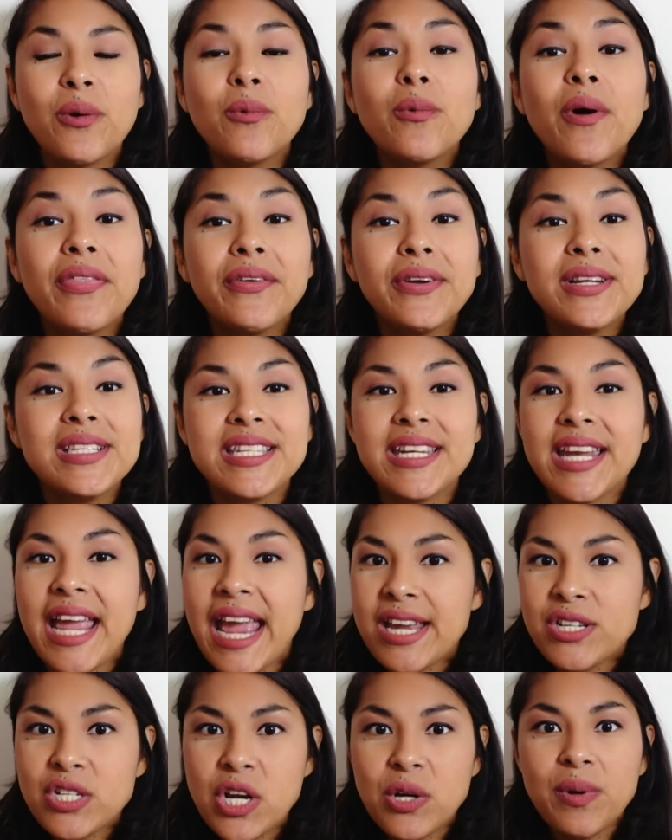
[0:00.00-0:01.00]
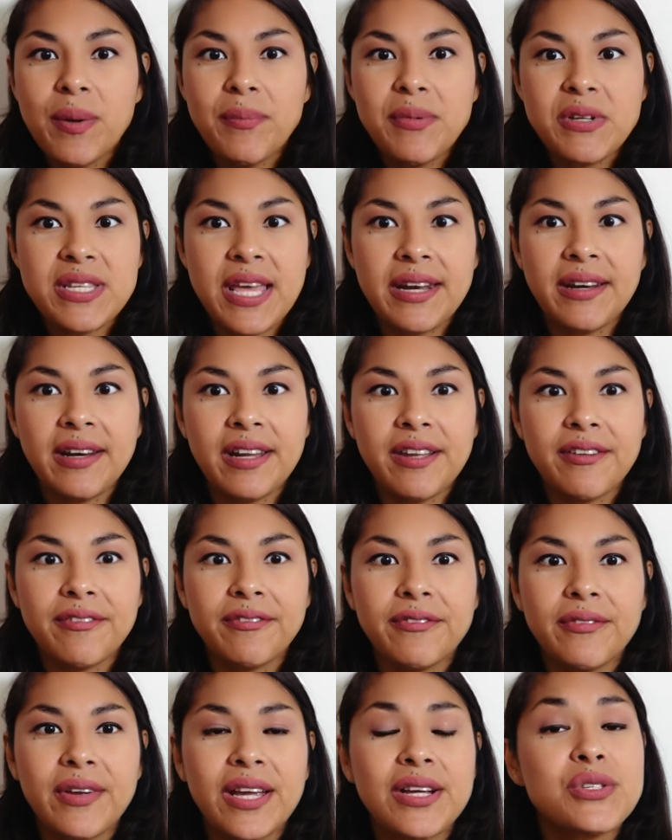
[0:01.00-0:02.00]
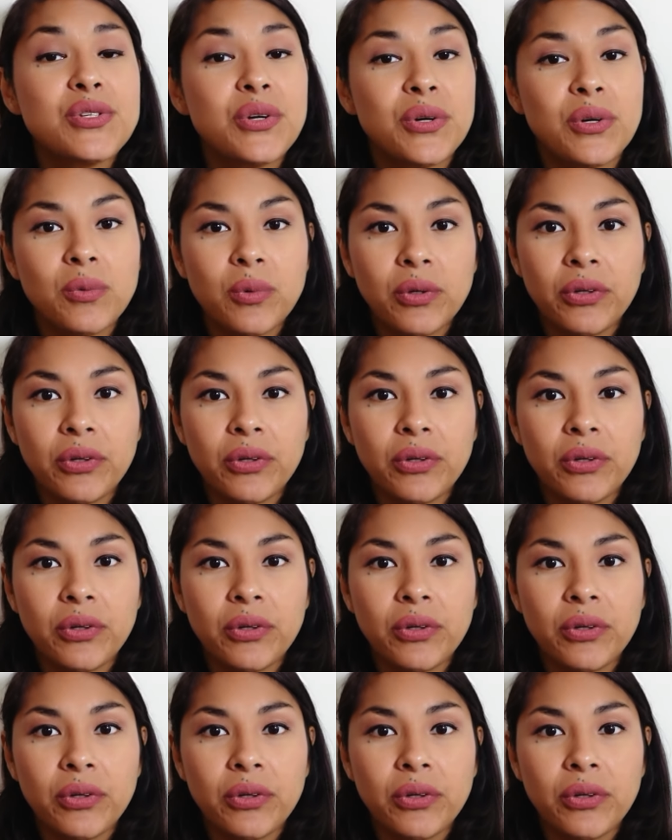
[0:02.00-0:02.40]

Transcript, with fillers: Whether it's an HR representative, external